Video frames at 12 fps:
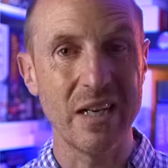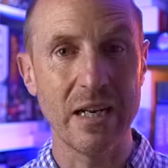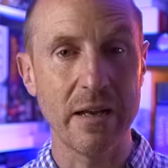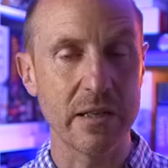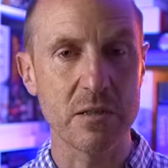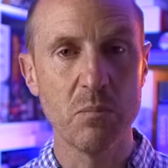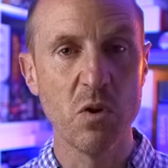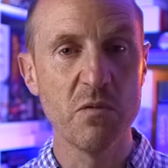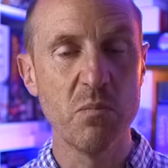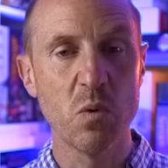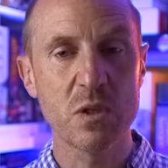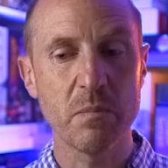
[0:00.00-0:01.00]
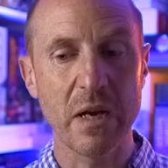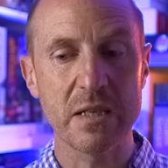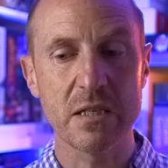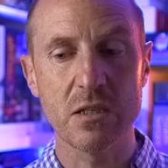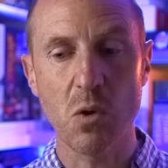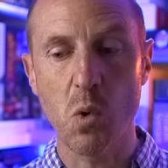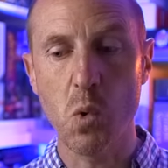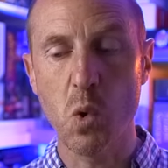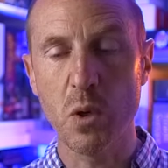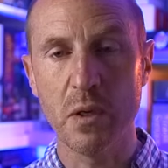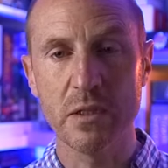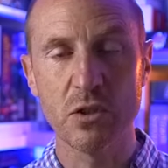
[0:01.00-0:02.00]
allowing it to move more spaces
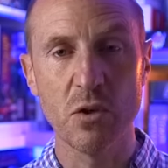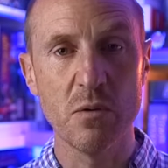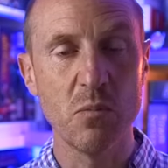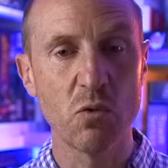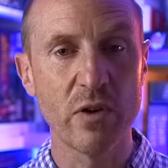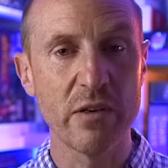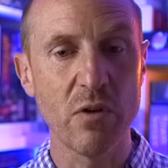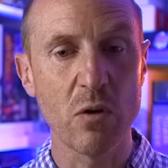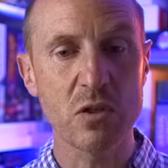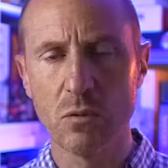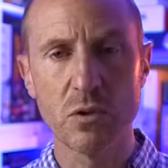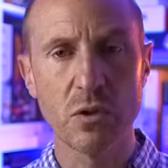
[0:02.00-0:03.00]
or doing more rerolls, or